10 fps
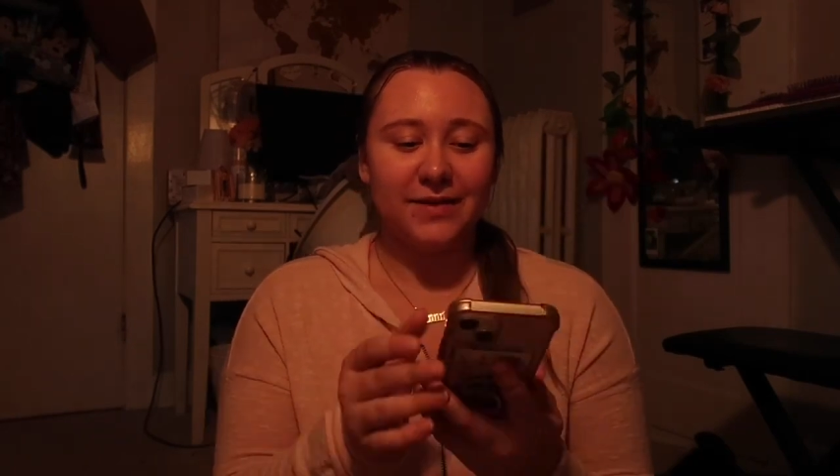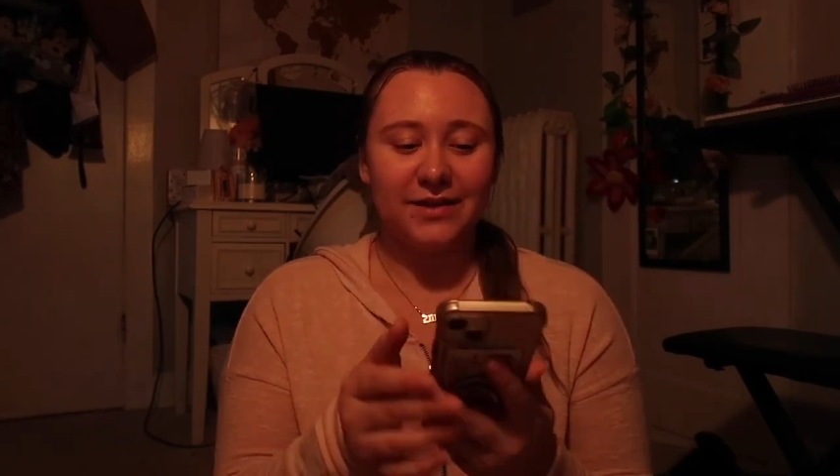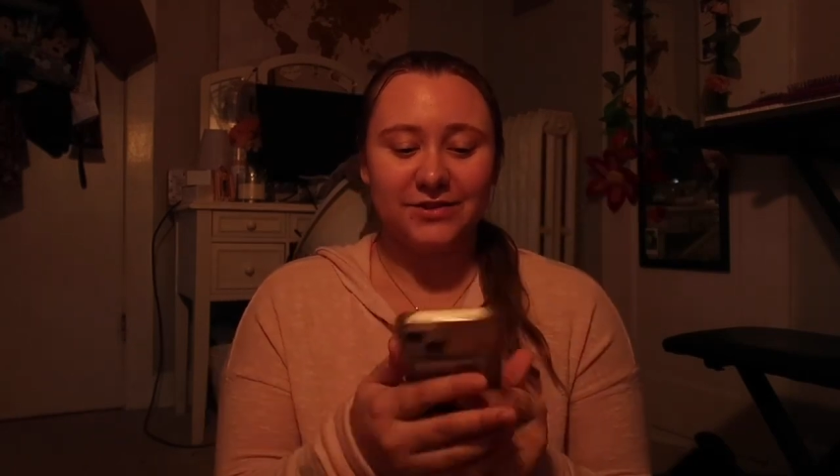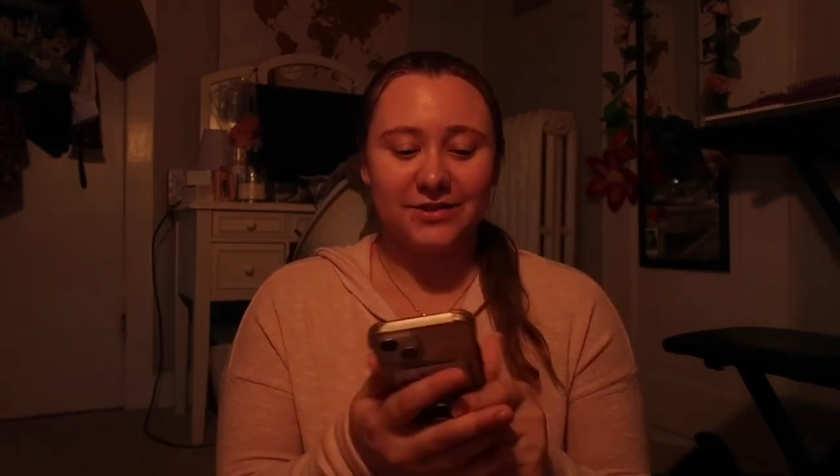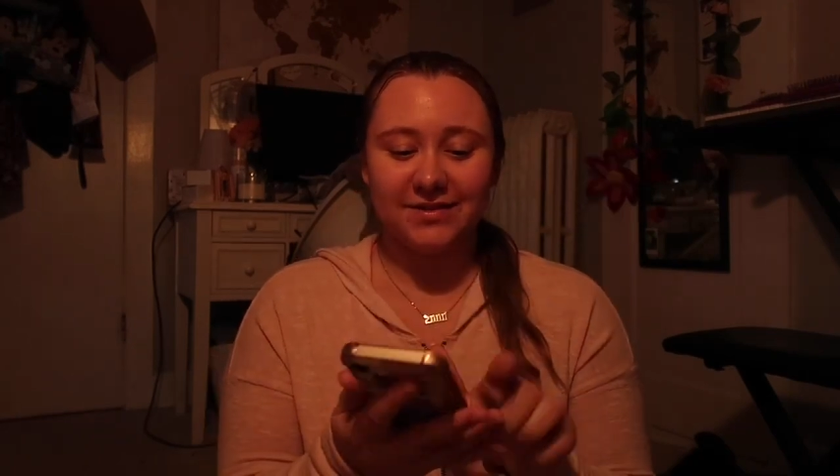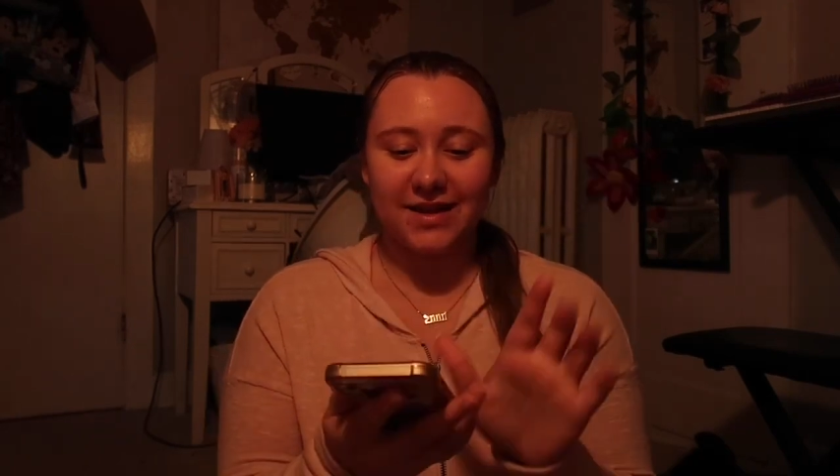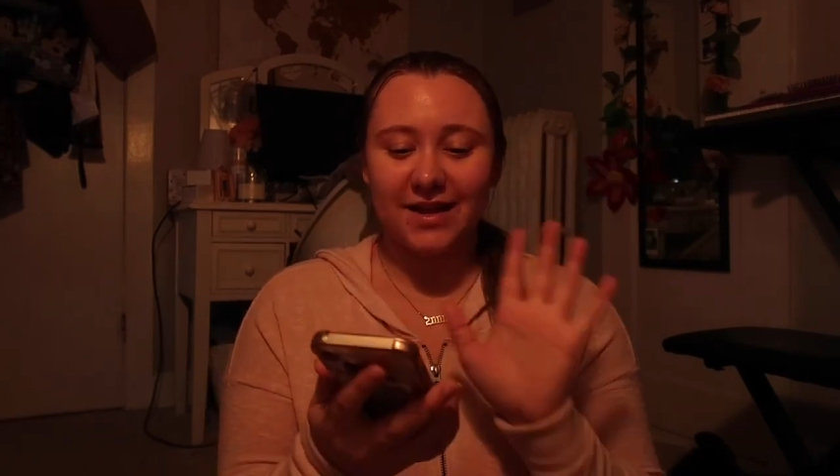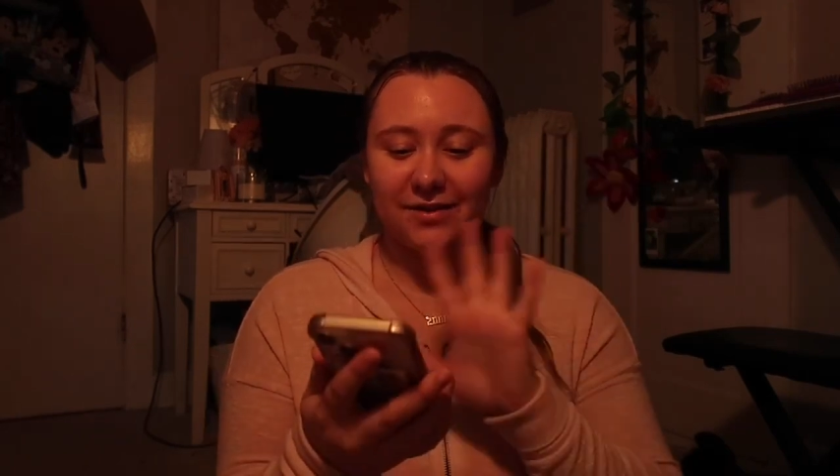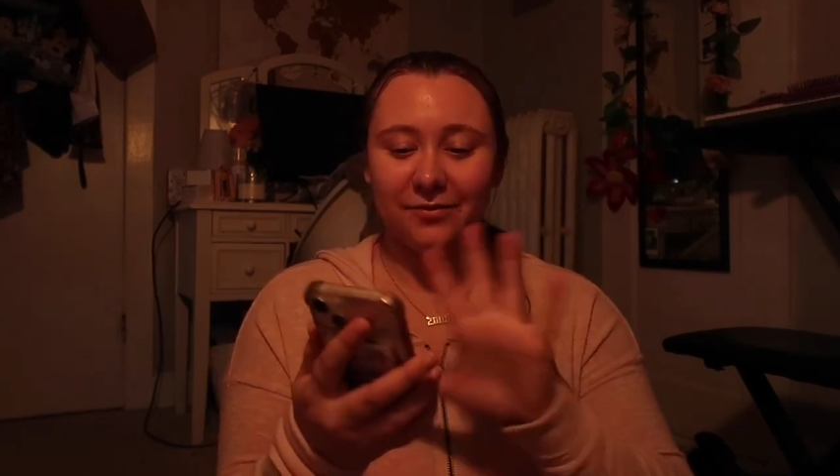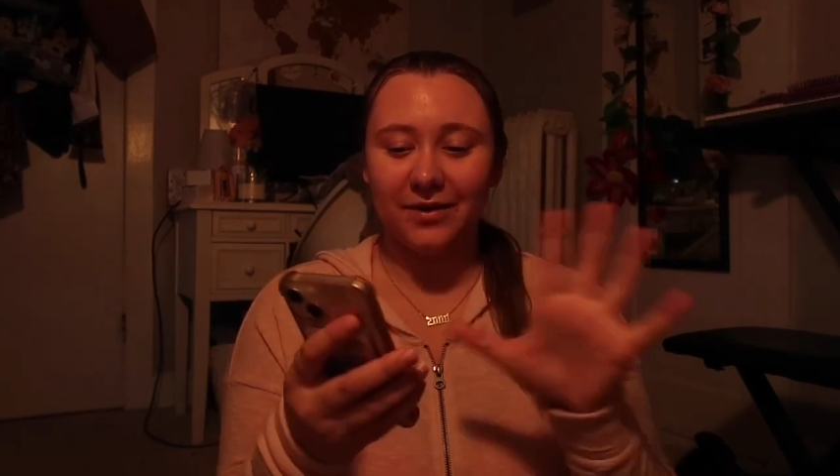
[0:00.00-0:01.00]
It's just
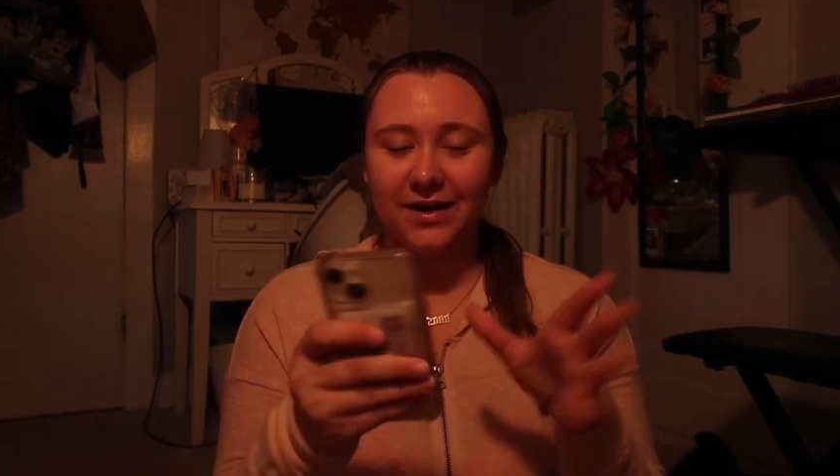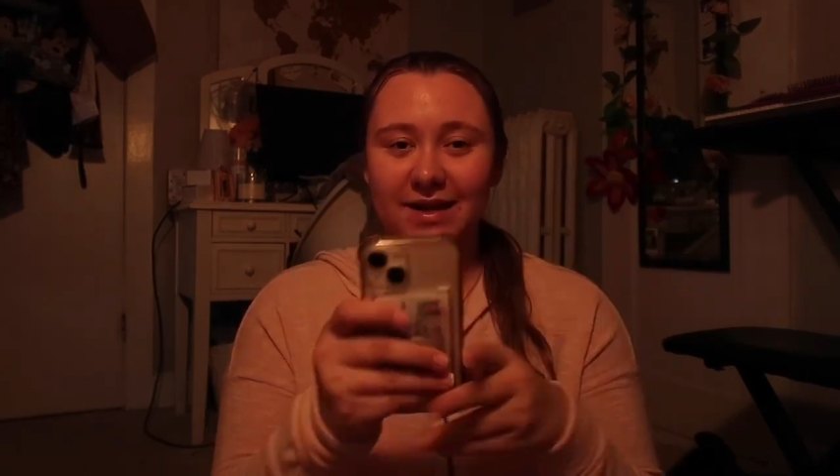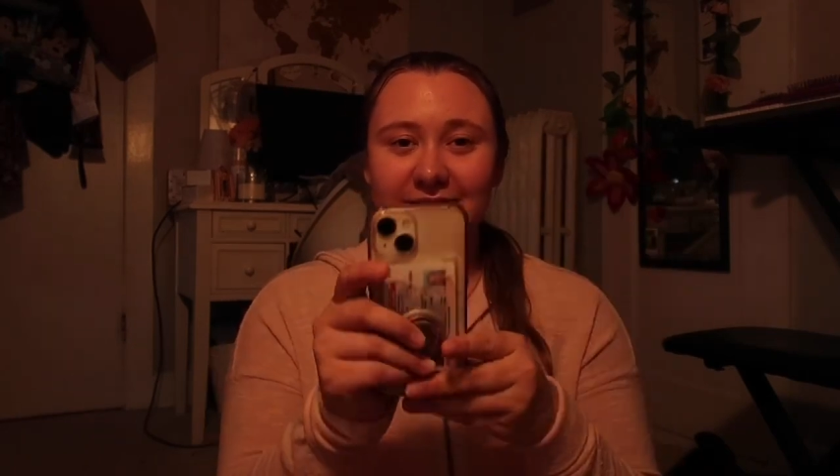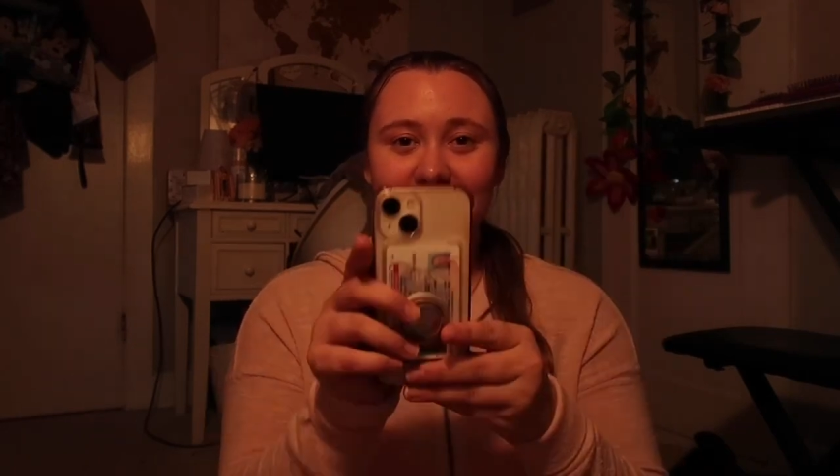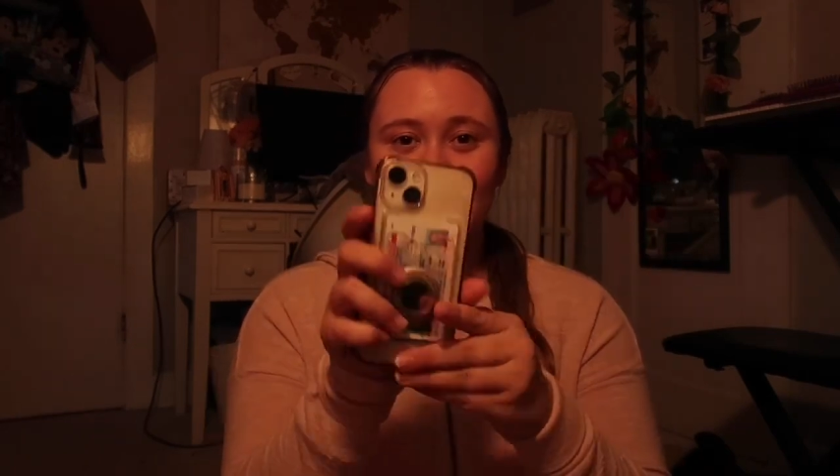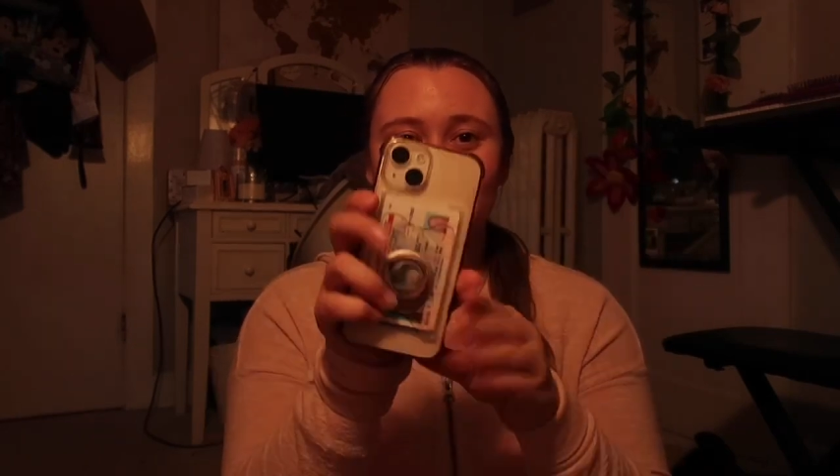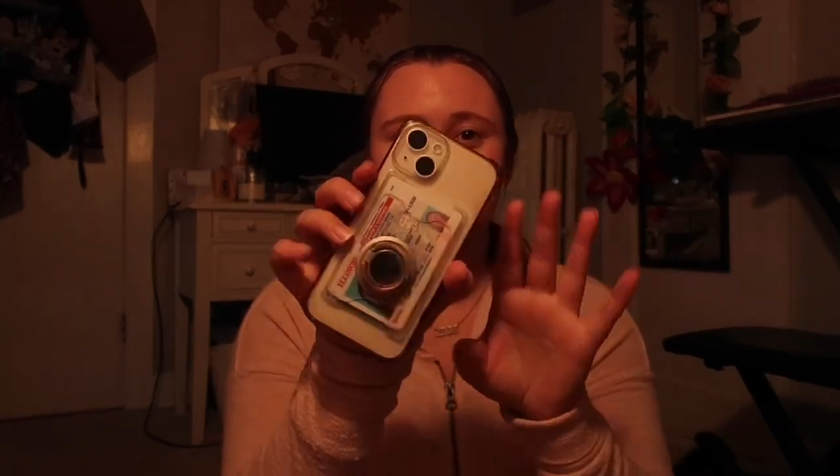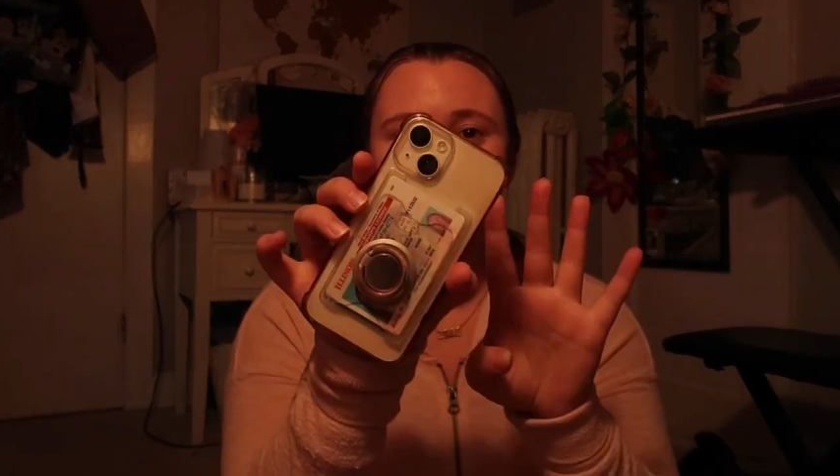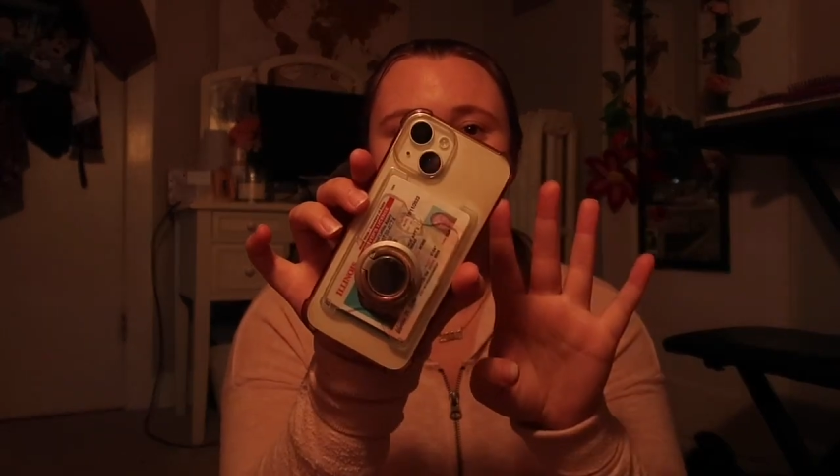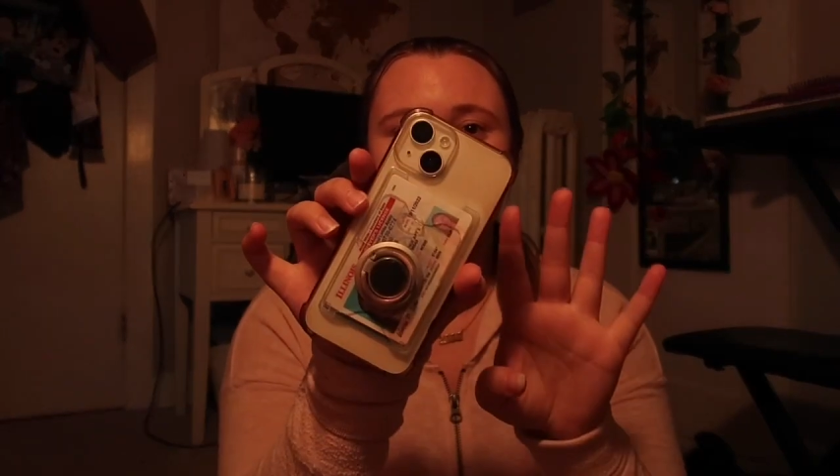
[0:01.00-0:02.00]
kind of what it is, and then
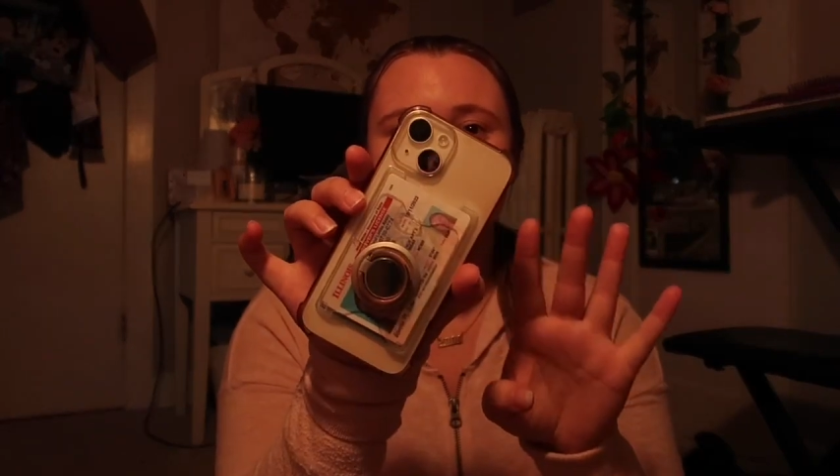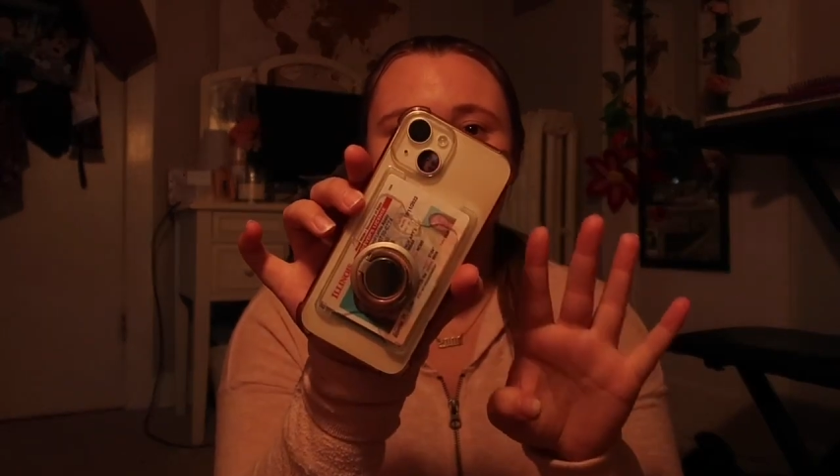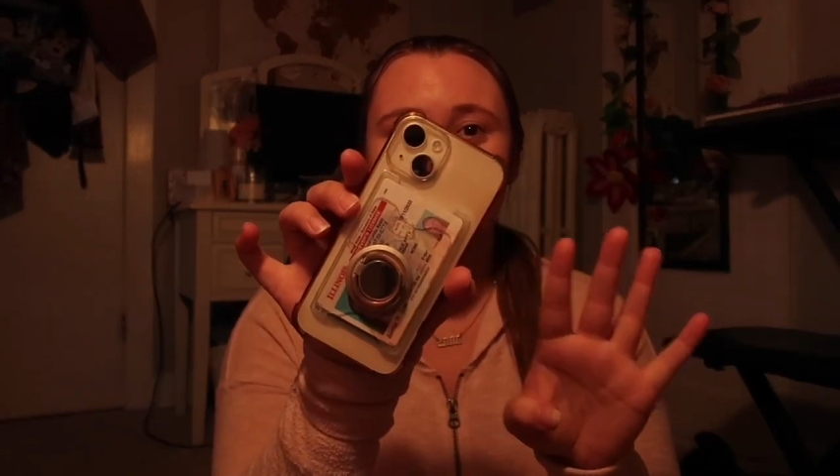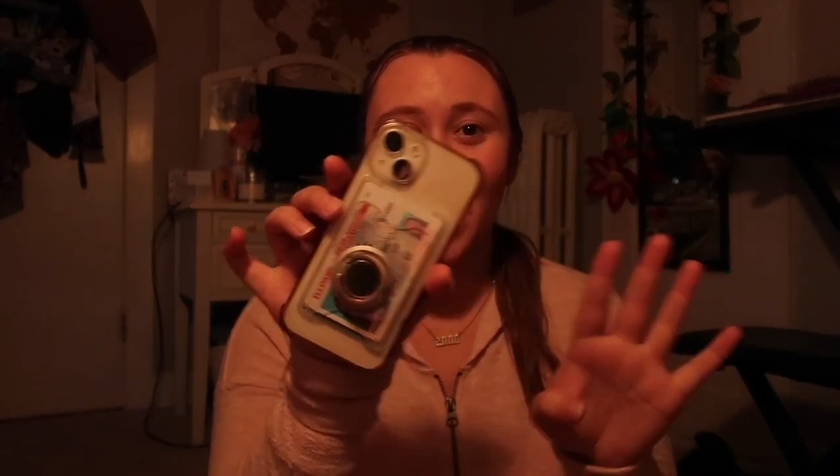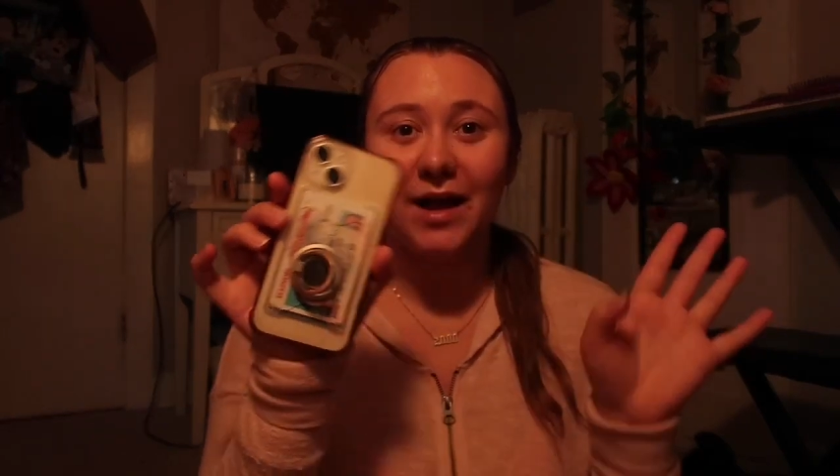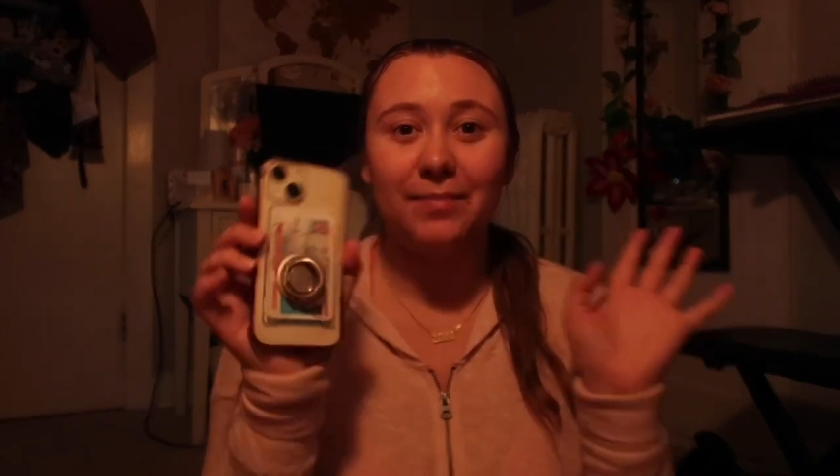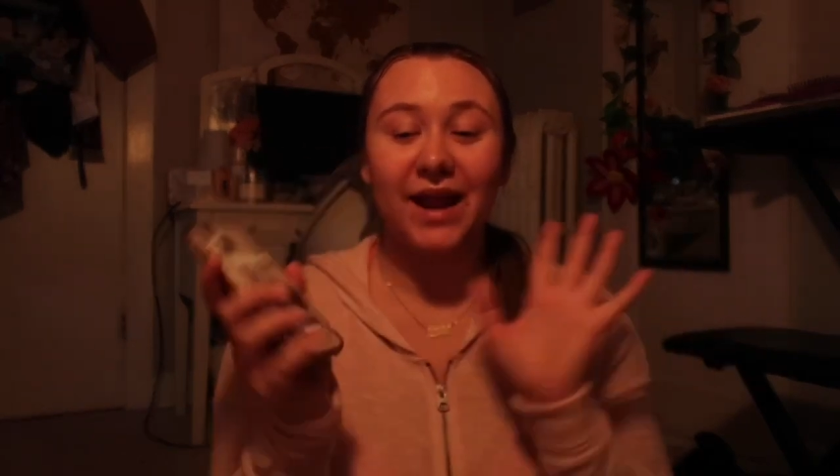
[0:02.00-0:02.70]
my case in the back.